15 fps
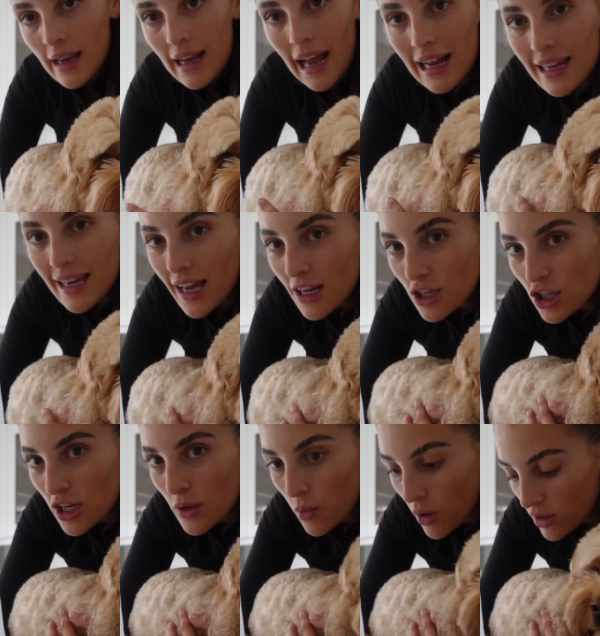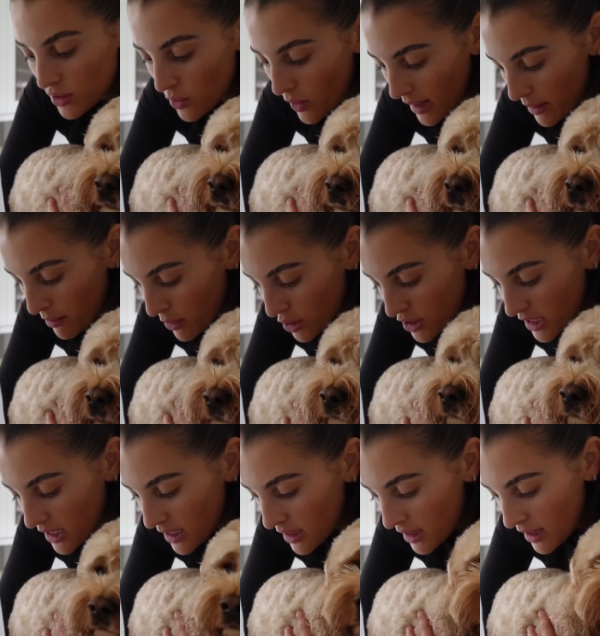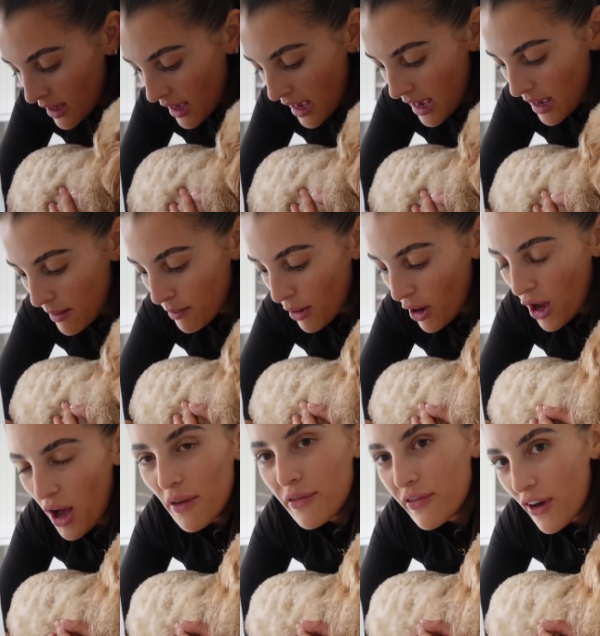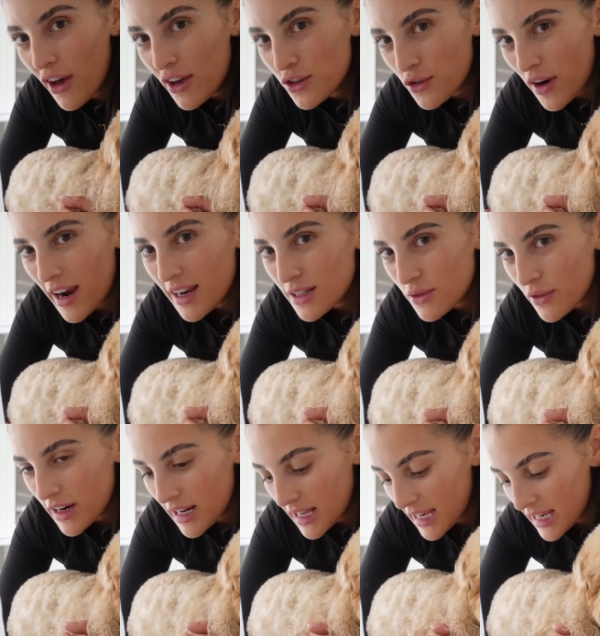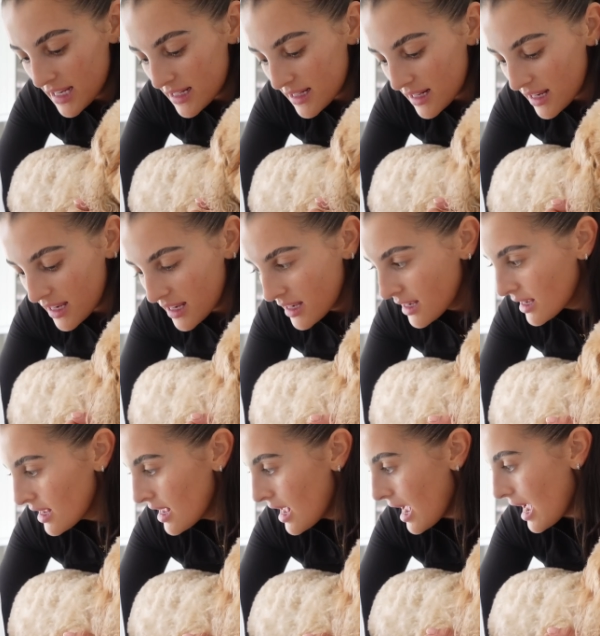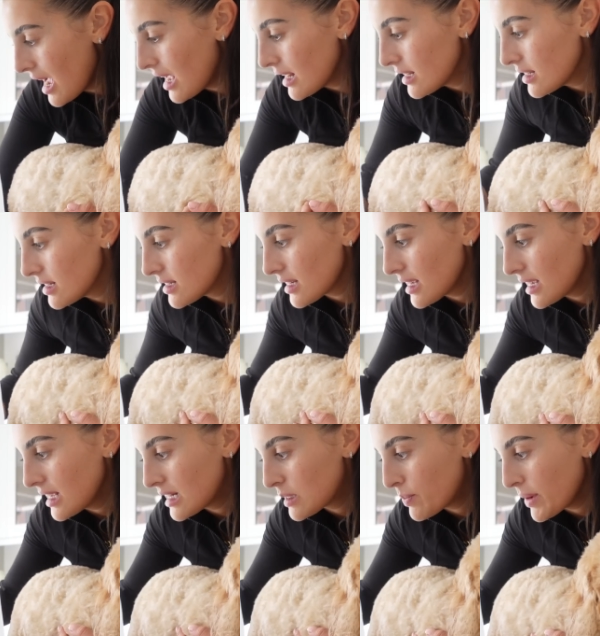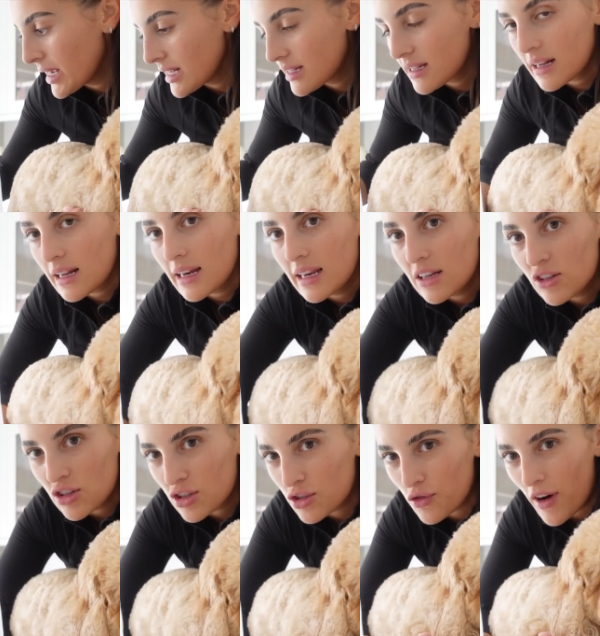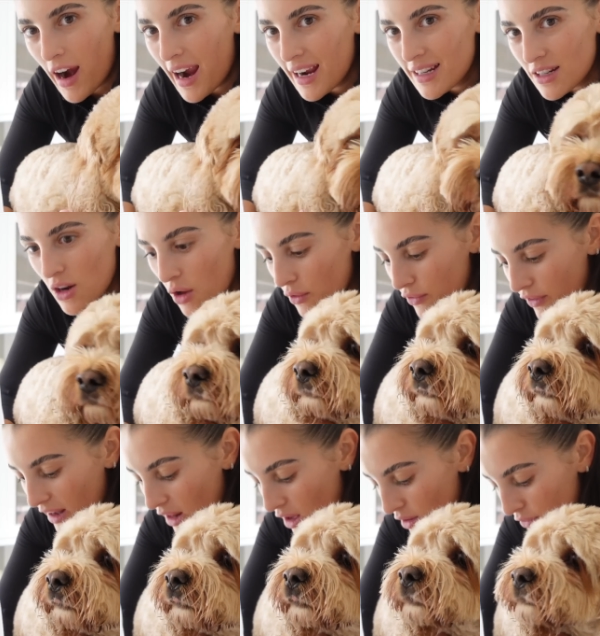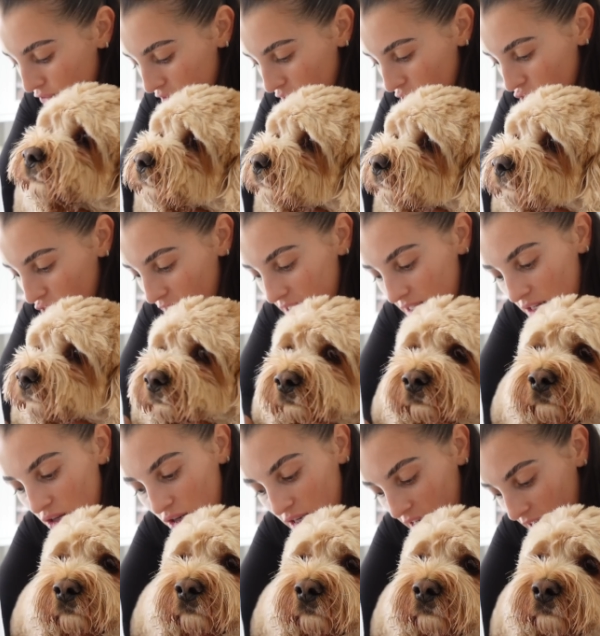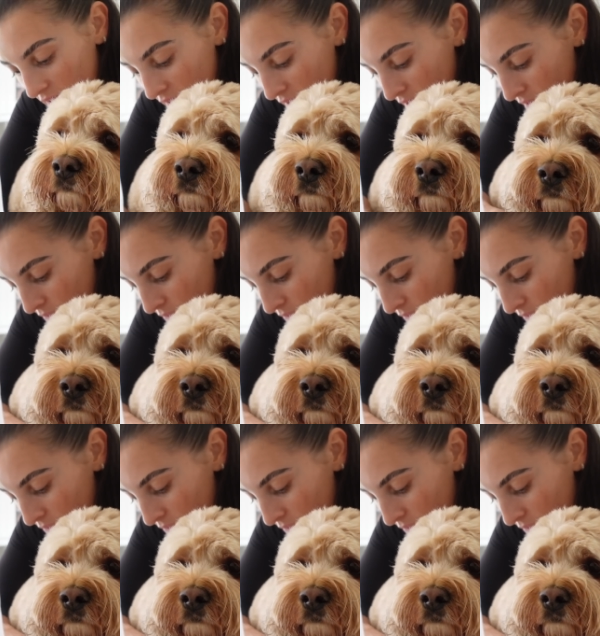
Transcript: Callie actually was quite muddy, um, but her fur dries really easily and it's basically just dried and all fell off. So she's lucky.